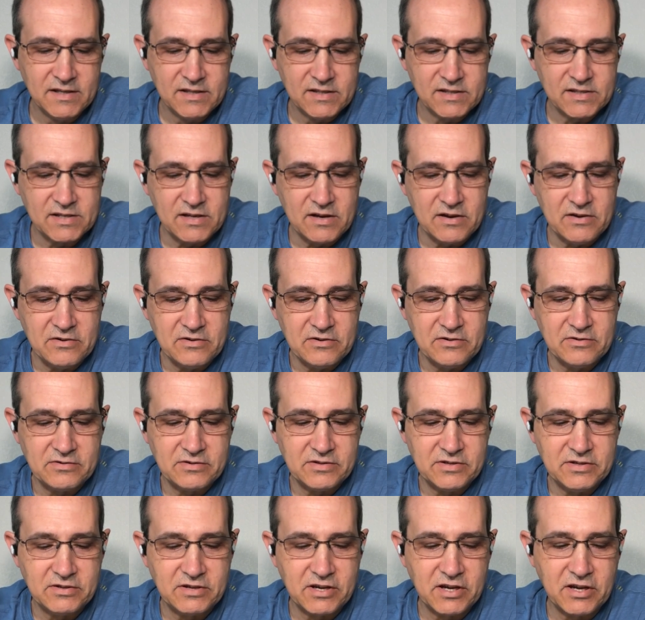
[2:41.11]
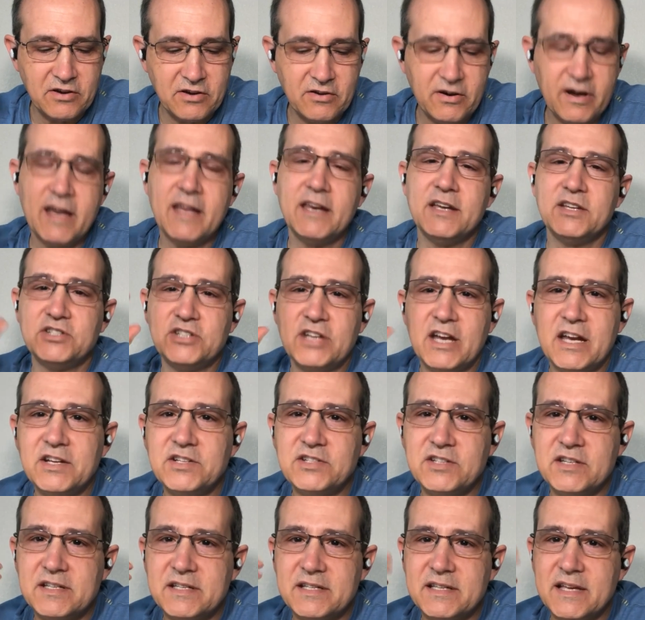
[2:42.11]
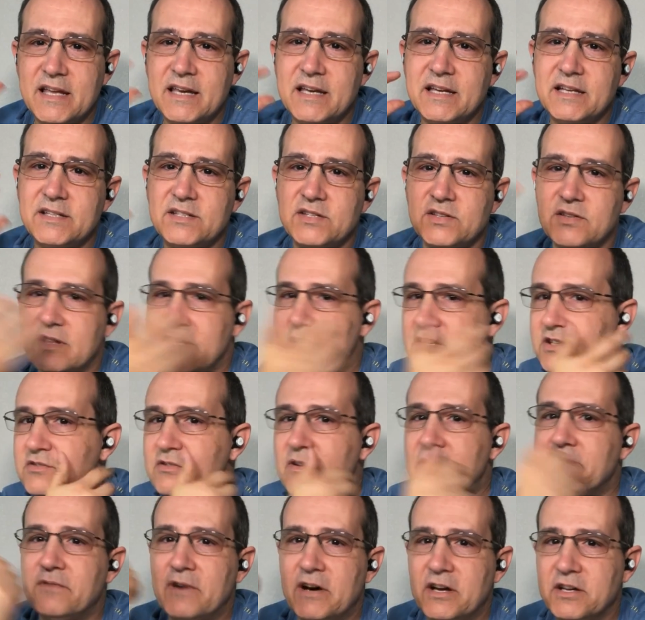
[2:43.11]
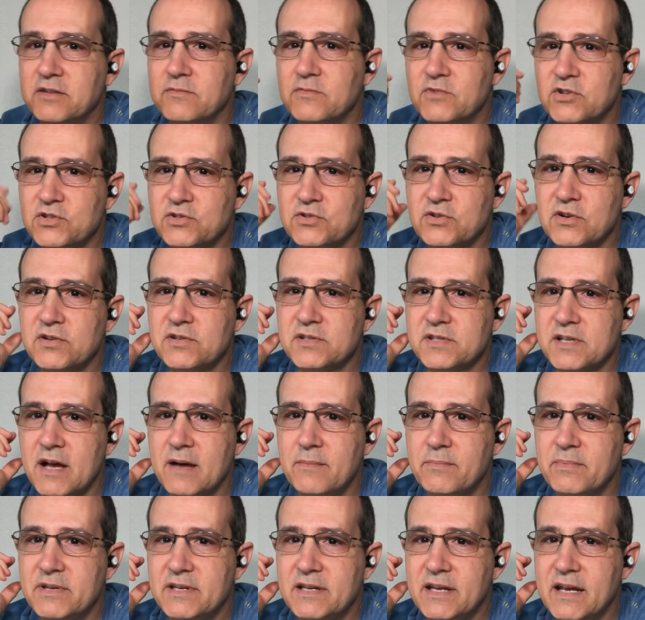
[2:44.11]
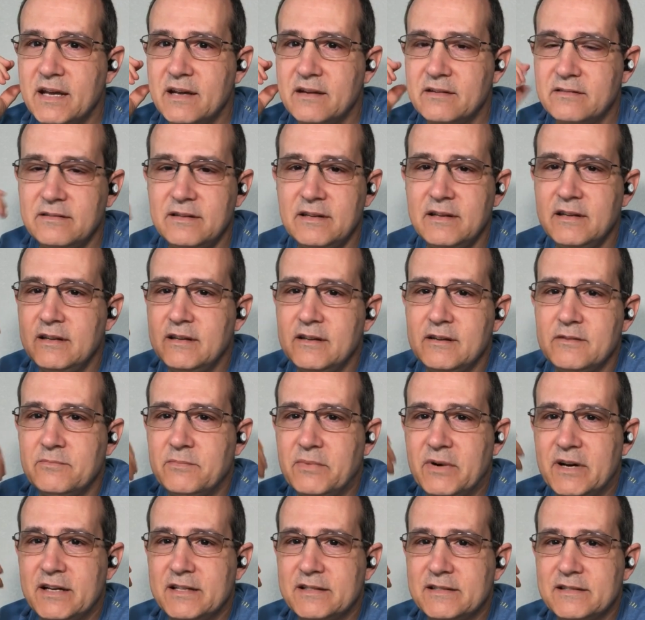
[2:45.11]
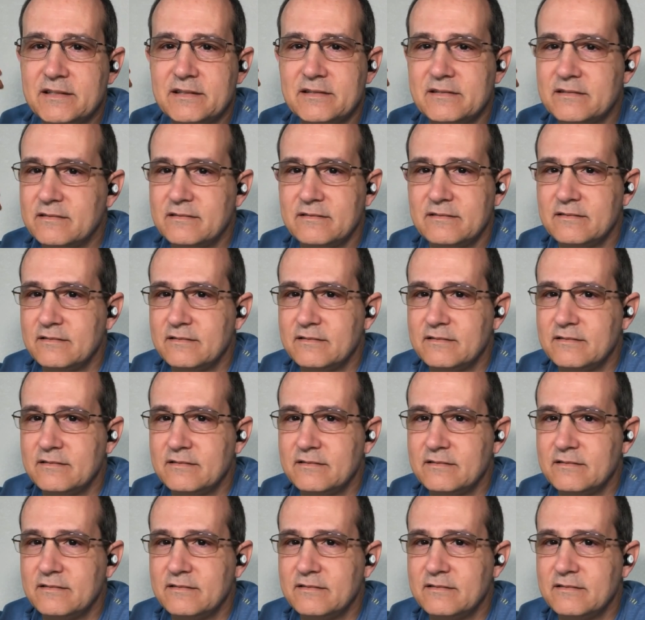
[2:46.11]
So you can go ahead and change these settings so that you have volume controls up and down, but